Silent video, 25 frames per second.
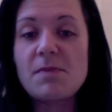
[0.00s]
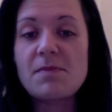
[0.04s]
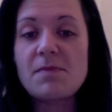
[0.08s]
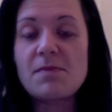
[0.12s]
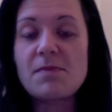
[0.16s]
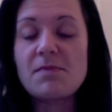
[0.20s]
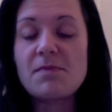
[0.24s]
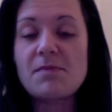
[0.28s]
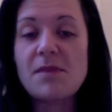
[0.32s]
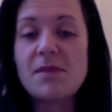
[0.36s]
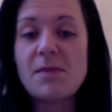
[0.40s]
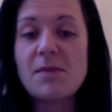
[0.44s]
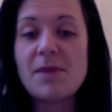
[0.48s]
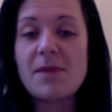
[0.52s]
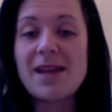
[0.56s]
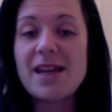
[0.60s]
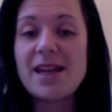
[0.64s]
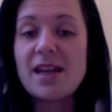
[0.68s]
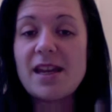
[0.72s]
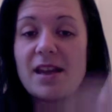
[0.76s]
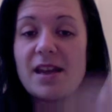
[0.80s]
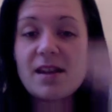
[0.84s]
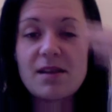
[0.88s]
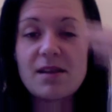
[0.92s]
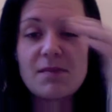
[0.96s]
my
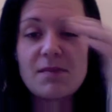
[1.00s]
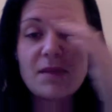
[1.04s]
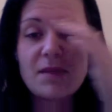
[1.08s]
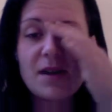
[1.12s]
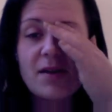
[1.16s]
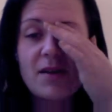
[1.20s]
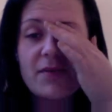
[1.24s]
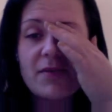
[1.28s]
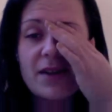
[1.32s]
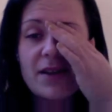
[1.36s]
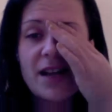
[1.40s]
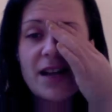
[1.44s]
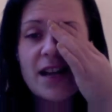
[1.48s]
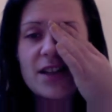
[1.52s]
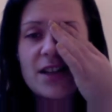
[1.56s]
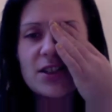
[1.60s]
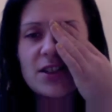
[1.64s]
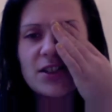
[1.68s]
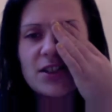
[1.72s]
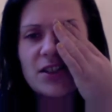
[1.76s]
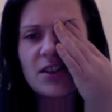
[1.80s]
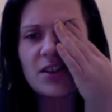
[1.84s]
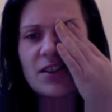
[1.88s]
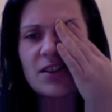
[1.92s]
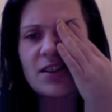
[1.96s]
peak and my
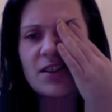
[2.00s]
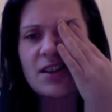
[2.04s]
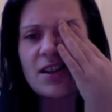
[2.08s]
ovulation,